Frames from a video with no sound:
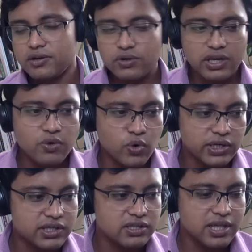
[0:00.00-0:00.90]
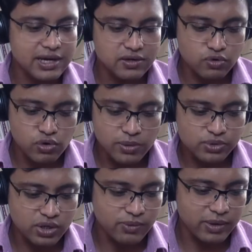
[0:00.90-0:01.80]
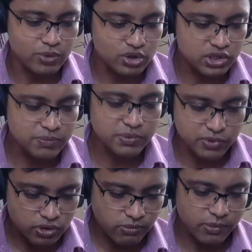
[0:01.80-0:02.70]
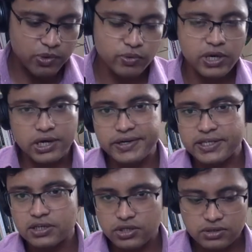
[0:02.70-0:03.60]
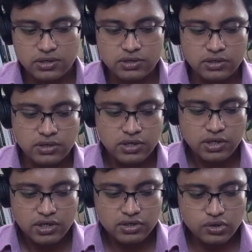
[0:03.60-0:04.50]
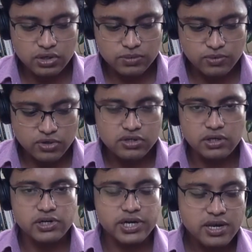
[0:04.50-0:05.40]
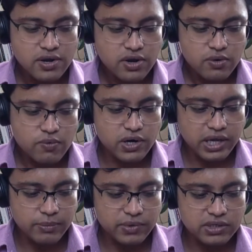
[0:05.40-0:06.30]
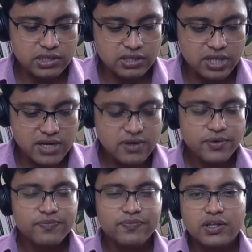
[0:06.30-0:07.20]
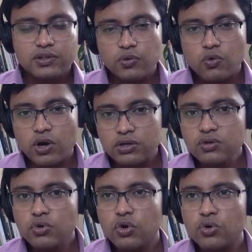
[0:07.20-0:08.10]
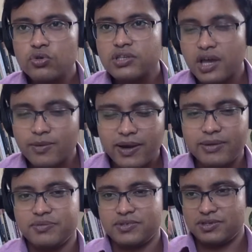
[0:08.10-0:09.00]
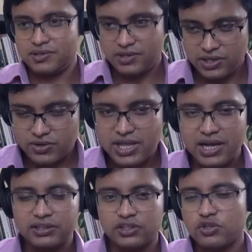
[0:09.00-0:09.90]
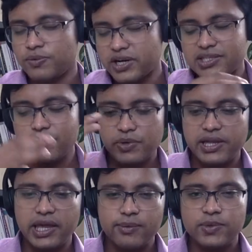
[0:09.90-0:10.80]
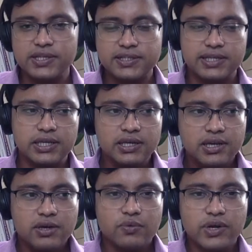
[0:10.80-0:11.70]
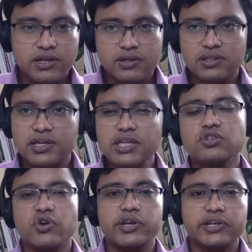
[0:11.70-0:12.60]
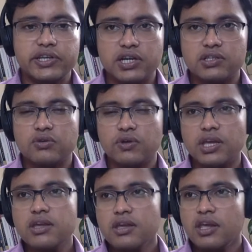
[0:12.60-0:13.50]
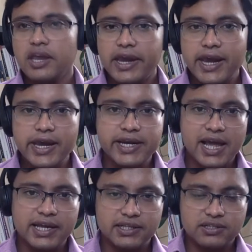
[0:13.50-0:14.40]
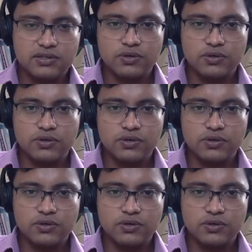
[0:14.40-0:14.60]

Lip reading: Okay, what is that rule of survivorship? If you remember, we had discussed this in jurisprudence already. What happens is that the one who survives, the other. So for example, A, B, C were the three joint tenants. Okay, A dies.